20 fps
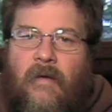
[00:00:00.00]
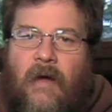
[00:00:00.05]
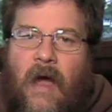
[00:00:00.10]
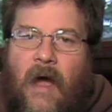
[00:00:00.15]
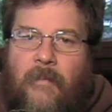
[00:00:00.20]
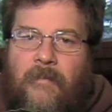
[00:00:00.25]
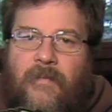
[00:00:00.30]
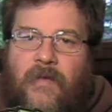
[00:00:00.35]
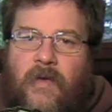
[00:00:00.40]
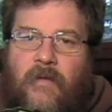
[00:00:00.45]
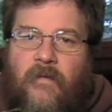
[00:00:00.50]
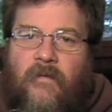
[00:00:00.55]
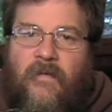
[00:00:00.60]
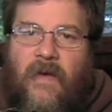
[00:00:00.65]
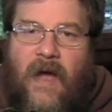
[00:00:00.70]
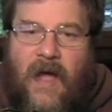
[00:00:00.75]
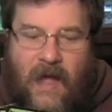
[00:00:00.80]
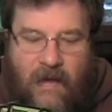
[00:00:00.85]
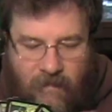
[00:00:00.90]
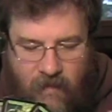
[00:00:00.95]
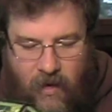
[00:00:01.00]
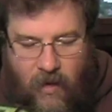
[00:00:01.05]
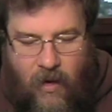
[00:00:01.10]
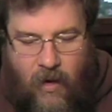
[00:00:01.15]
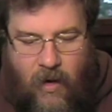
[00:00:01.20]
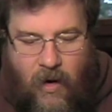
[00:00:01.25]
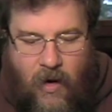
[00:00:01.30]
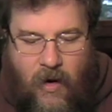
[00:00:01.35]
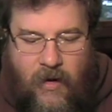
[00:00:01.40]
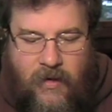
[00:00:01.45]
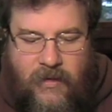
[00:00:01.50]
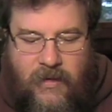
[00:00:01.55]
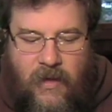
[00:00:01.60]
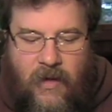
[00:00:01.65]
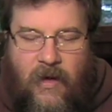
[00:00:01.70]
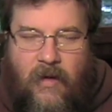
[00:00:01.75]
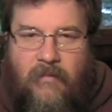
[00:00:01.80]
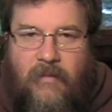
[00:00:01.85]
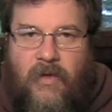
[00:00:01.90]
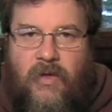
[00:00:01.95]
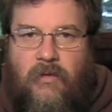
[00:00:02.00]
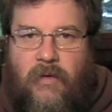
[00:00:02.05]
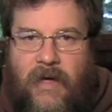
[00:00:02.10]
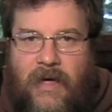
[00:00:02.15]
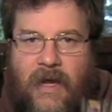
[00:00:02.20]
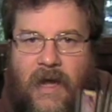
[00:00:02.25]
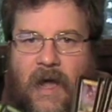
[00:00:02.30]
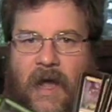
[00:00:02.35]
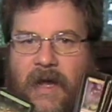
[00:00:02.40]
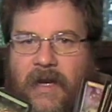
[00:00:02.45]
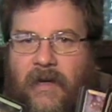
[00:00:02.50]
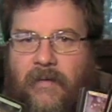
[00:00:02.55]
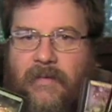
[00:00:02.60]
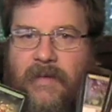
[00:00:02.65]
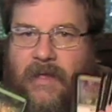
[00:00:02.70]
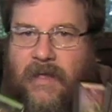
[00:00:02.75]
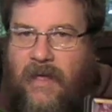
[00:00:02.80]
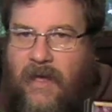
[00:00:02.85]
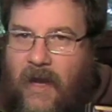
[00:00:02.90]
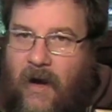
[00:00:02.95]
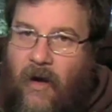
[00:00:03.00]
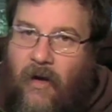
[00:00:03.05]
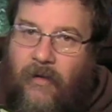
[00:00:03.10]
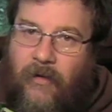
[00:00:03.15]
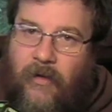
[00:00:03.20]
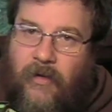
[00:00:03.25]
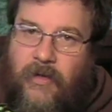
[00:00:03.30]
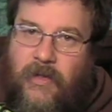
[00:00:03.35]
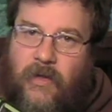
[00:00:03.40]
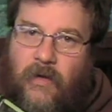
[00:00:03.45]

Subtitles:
up to 5 cards between items and characters.